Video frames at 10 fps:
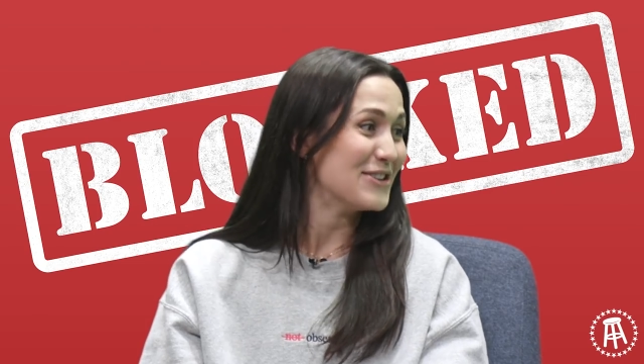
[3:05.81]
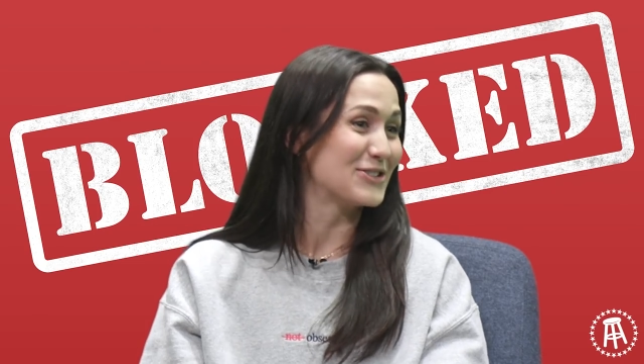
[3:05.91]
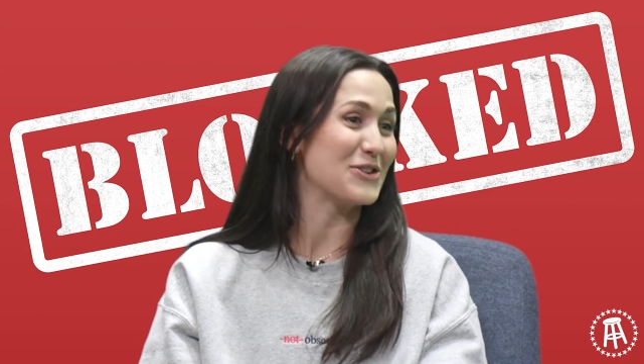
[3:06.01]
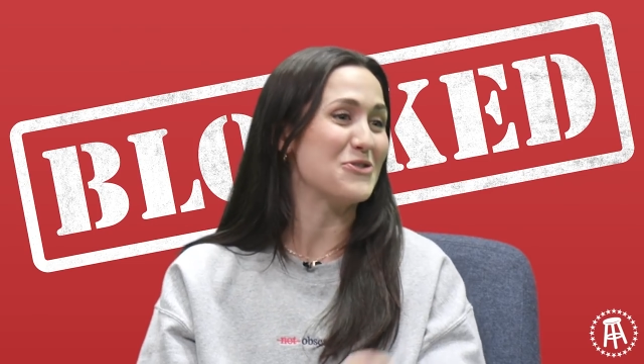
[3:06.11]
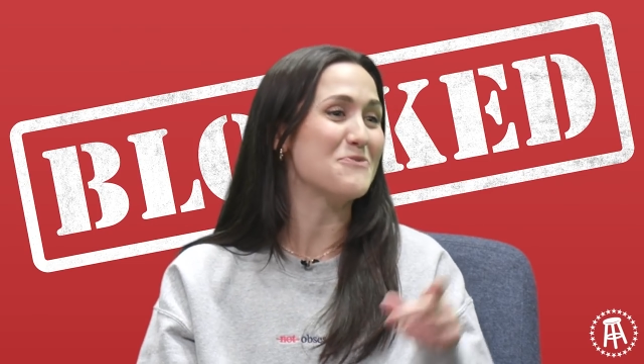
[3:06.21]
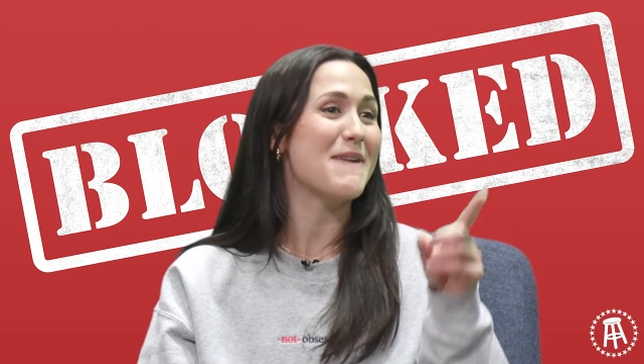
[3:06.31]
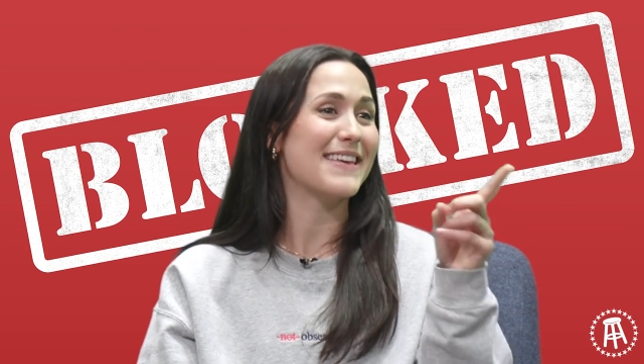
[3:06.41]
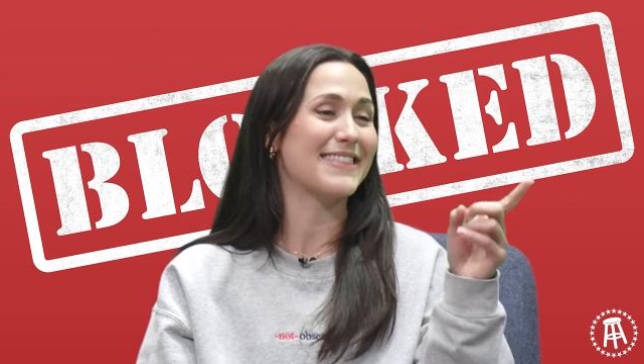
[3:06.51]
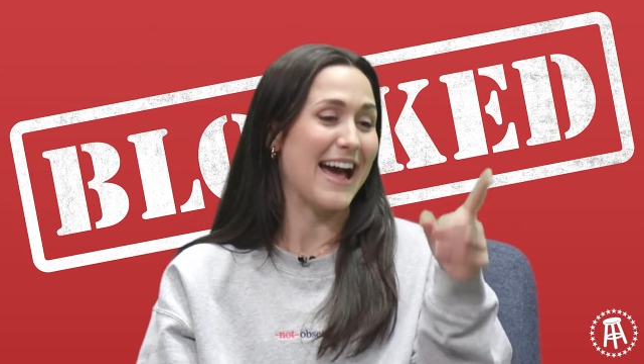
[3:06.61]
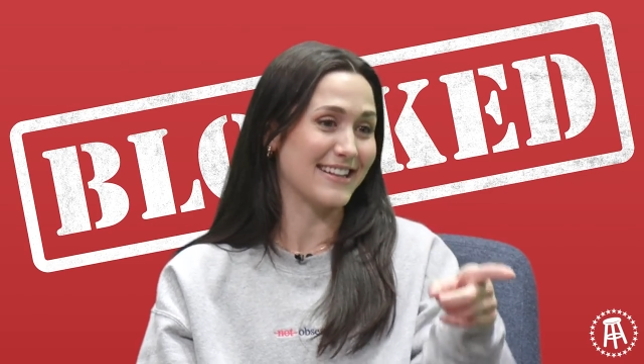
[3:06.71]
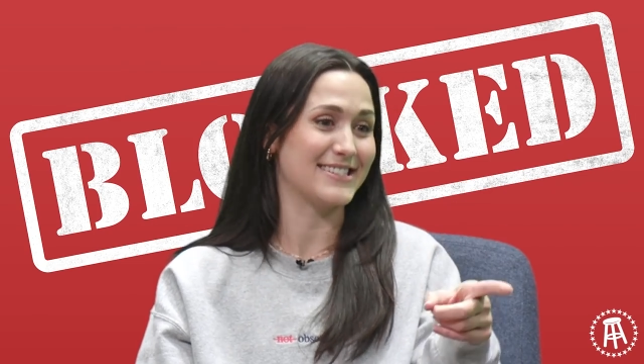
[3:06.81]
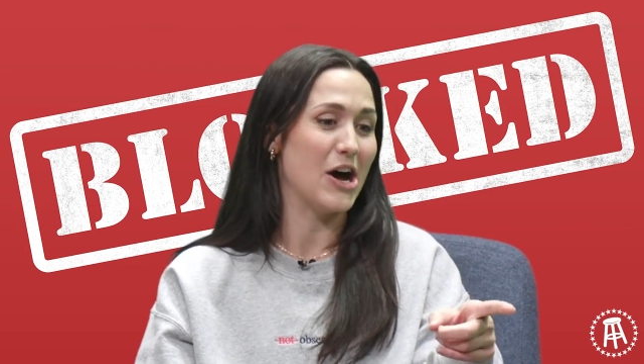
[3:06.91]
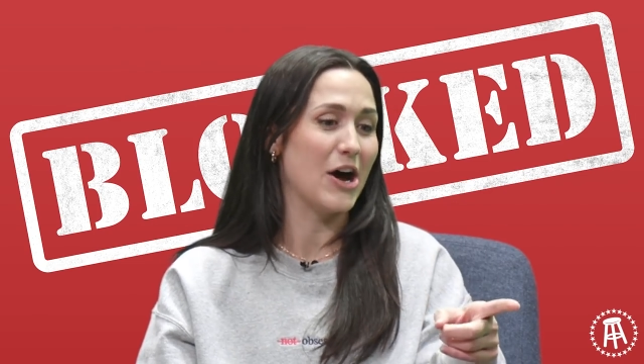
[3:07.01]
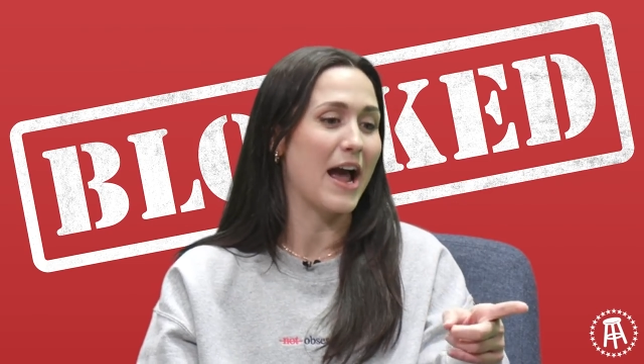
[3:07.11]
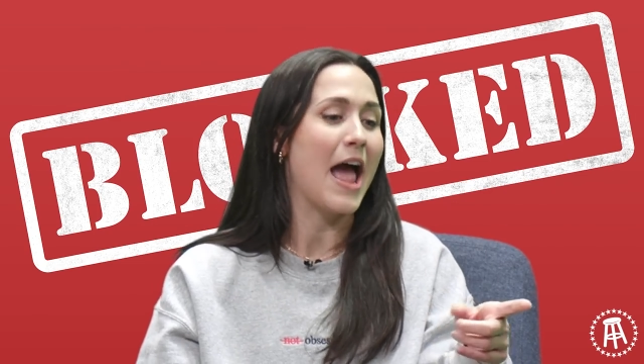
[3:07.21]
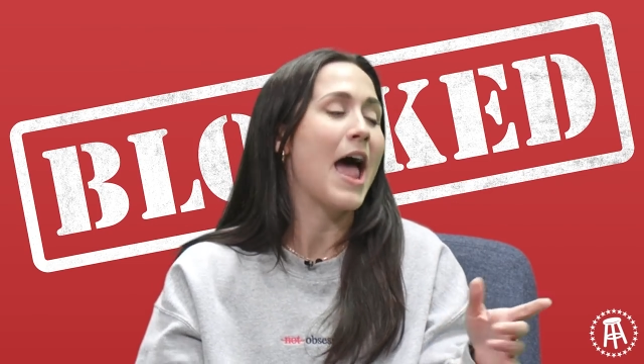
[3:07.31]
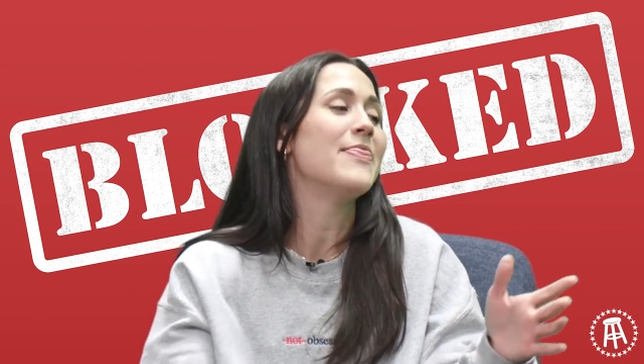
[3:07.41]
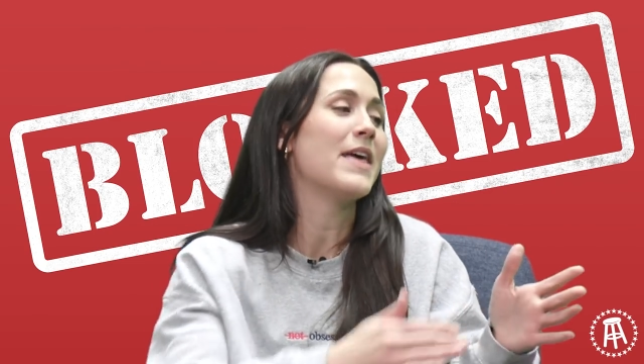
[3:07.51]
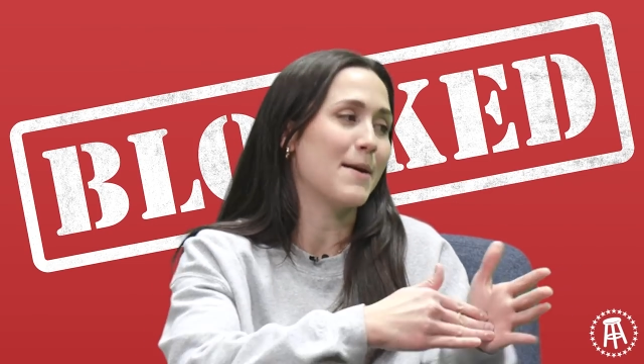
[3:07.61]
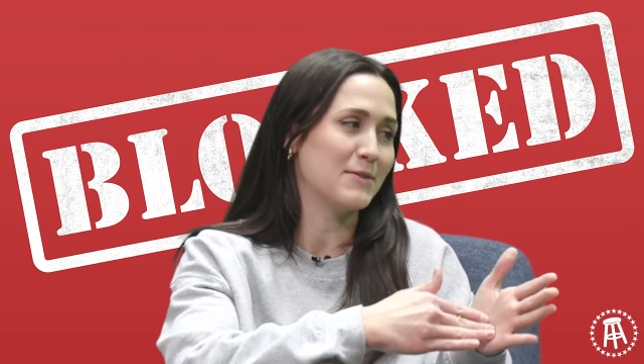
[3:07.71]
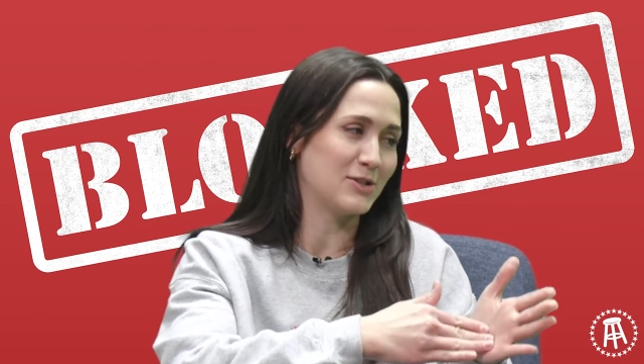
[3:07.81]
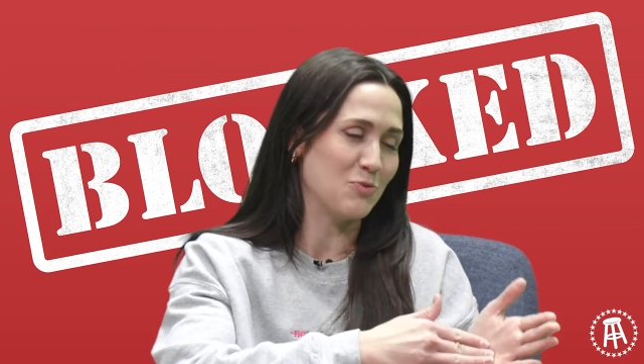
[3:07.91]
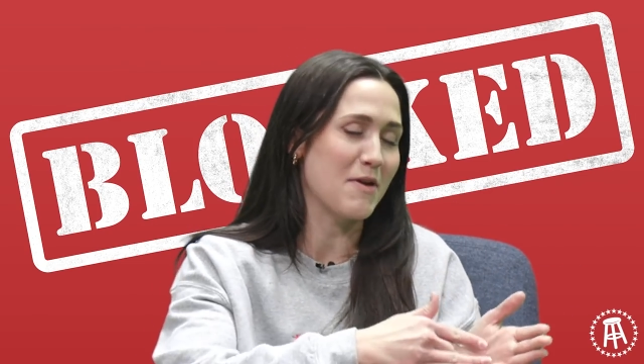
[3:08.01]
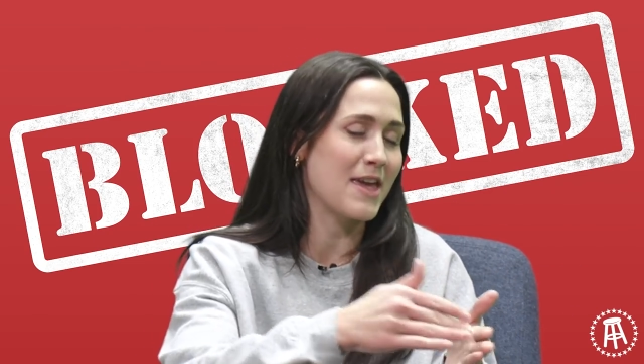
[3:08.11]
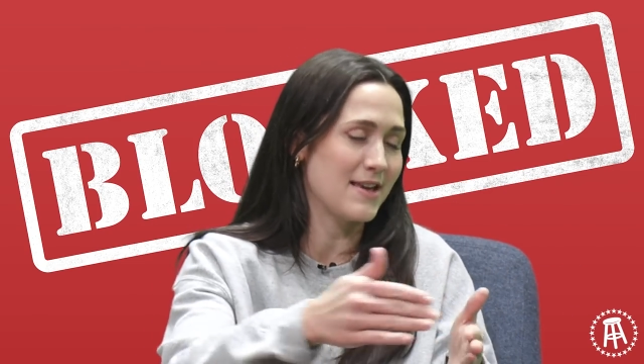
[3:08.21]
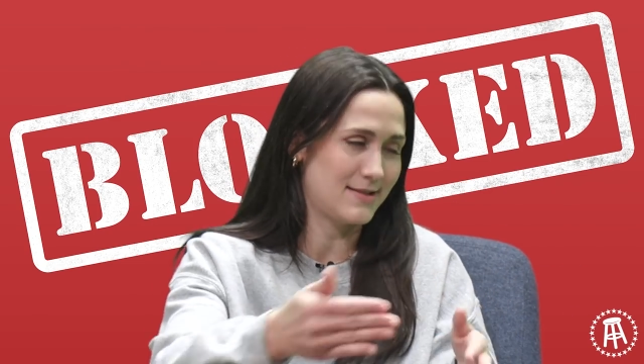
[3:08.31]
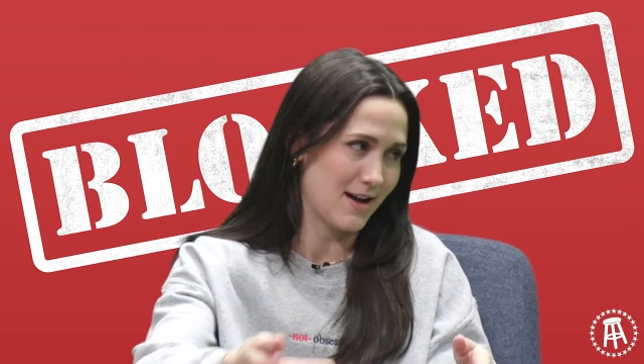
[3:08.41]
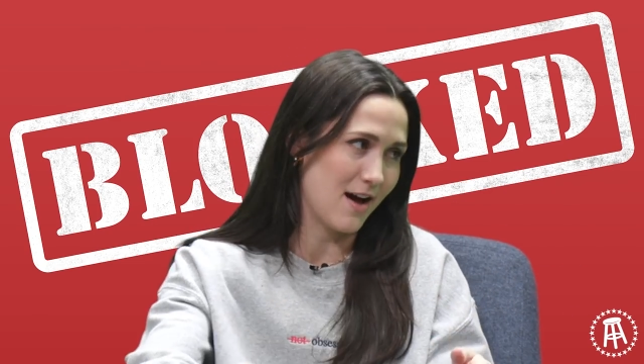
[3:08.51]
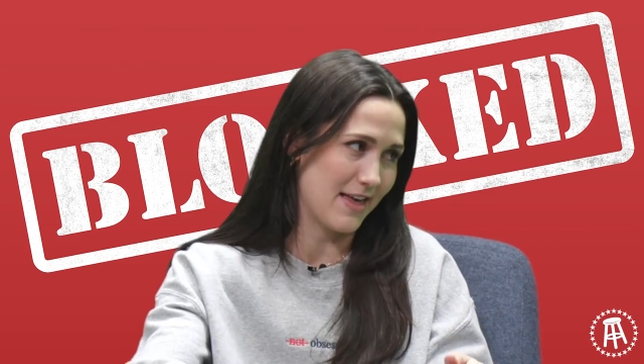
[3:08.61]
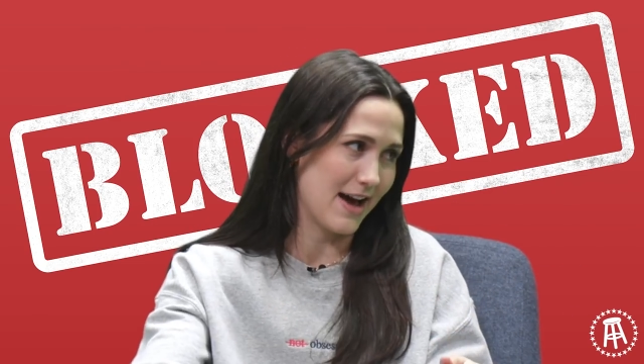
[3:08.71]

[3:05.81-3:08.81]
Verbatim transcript: So you made that song, and then I'm assuming he saw